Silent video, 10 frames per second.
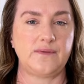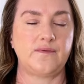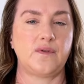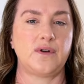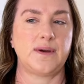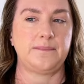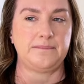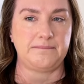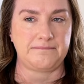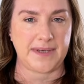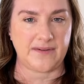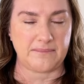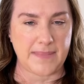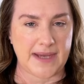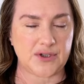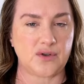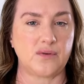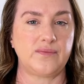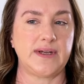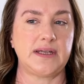for a bit of
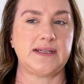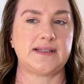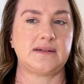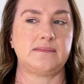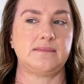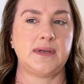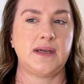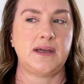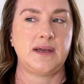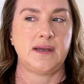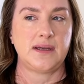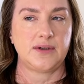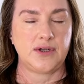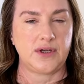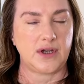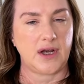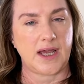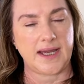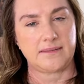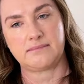magical realism, you know,
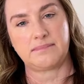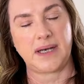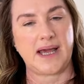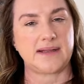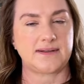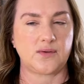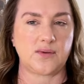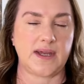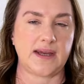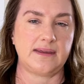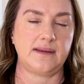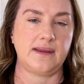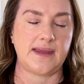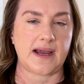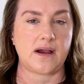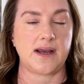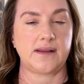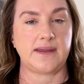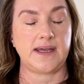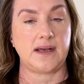like plants talking and that kind
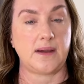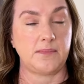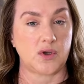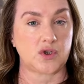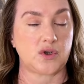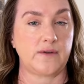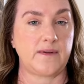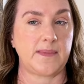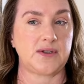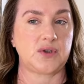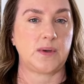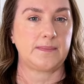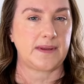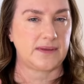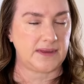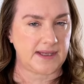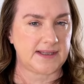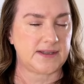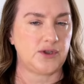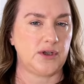of thing. And I'm not sure if I'm into it, but
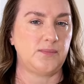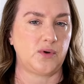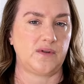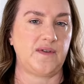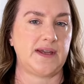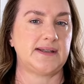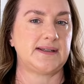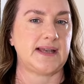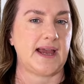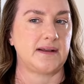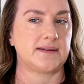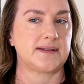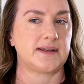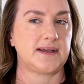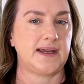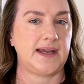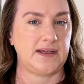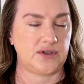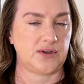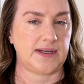this new book of his sounds
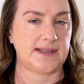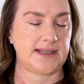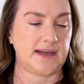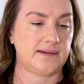interesting.